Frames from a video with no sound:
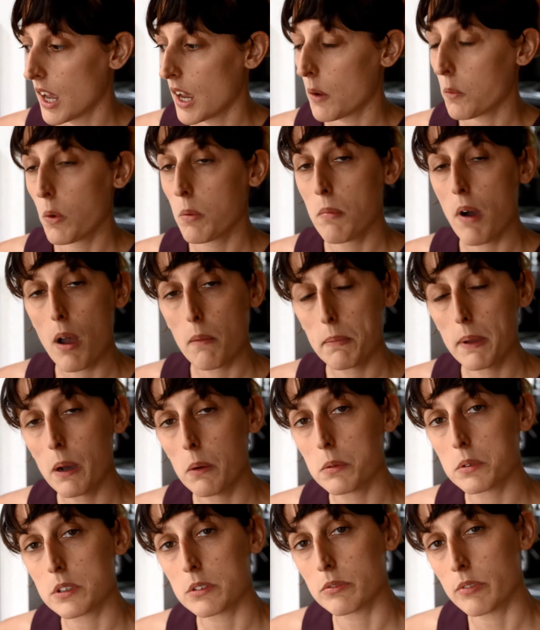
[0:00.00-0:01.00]
we might be
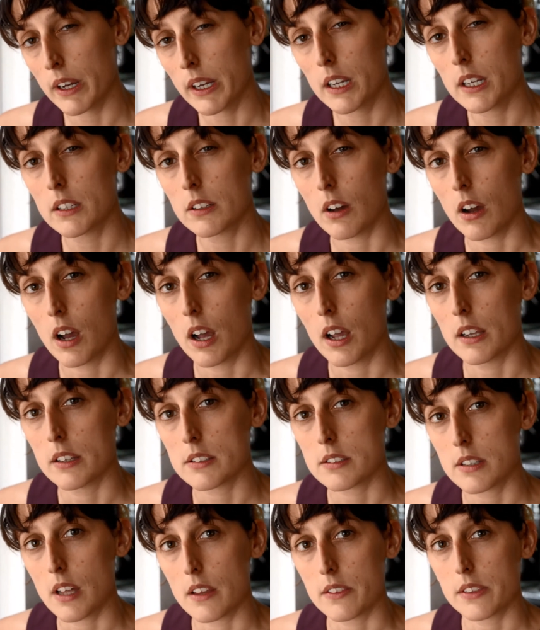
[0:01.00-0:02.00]
able to recognise
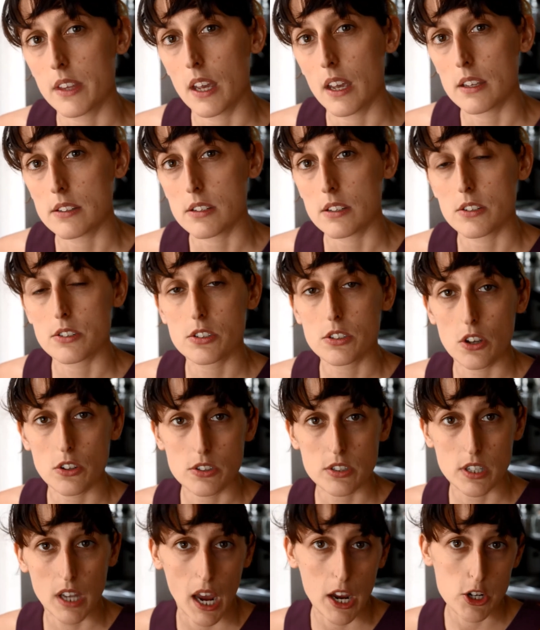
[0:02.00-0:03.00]
that there's an
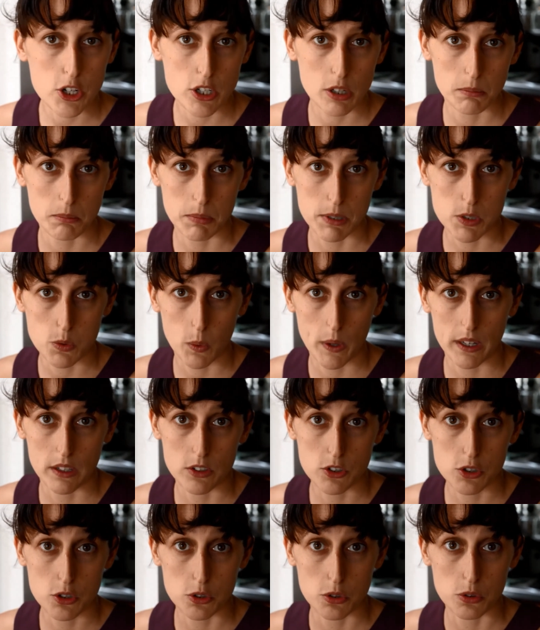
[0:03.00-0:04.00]
association between
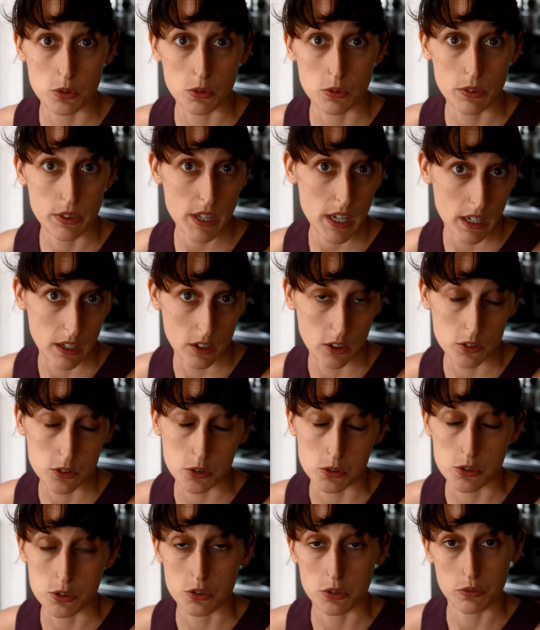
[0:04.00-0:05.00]
two things or
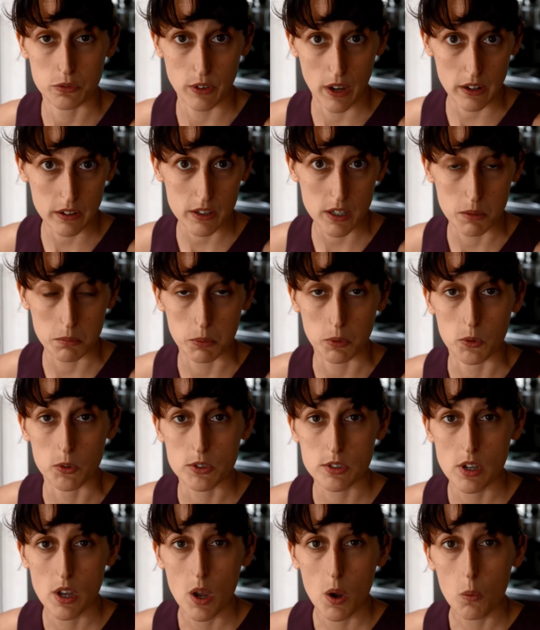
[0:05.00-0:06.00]
two variables
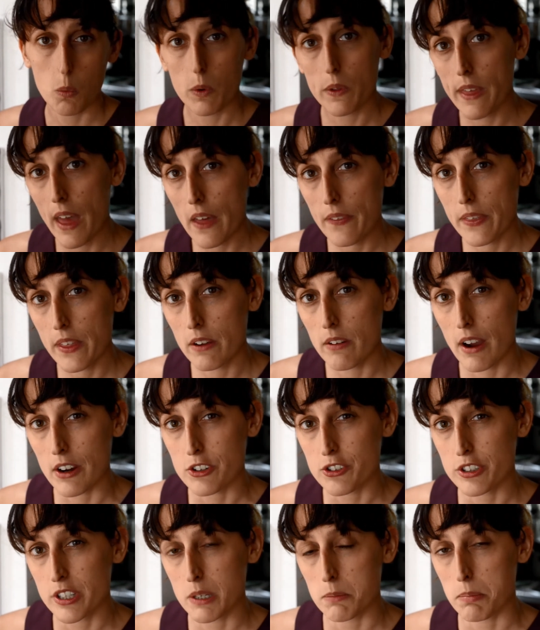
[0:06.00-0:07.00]
without there
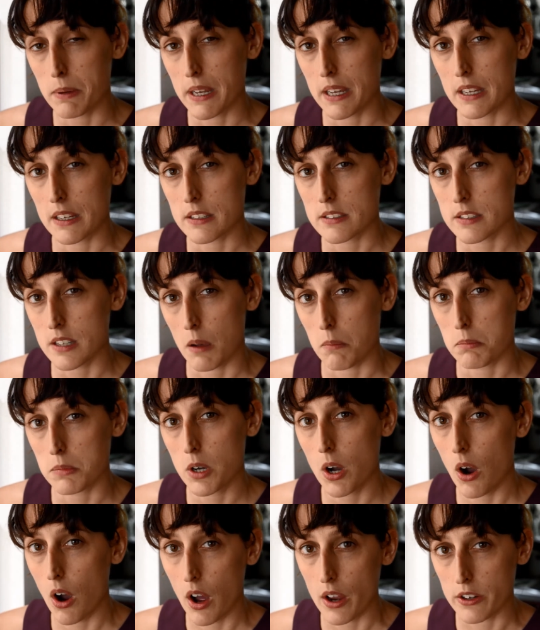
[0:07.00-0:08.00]
actually being some
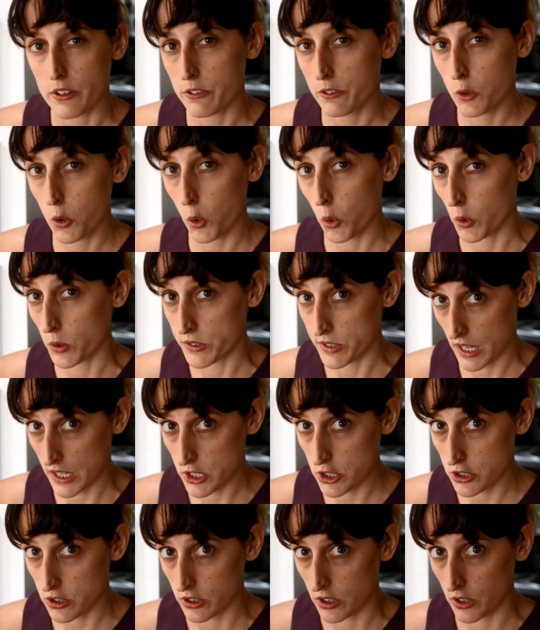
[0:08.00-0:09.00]
kind of
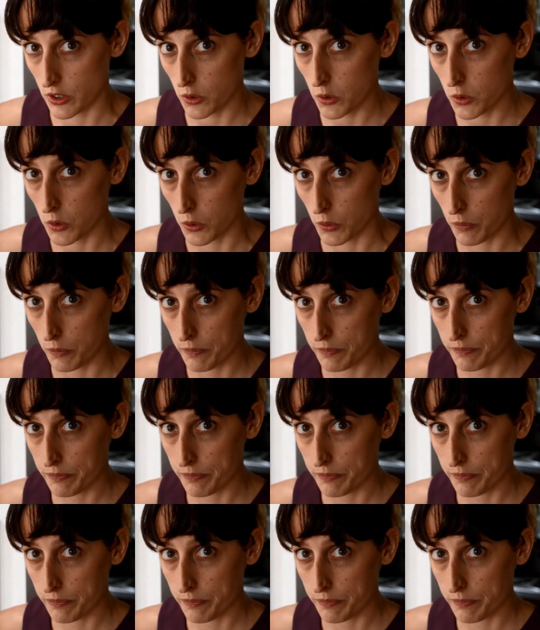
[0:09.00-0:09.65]
causation at all.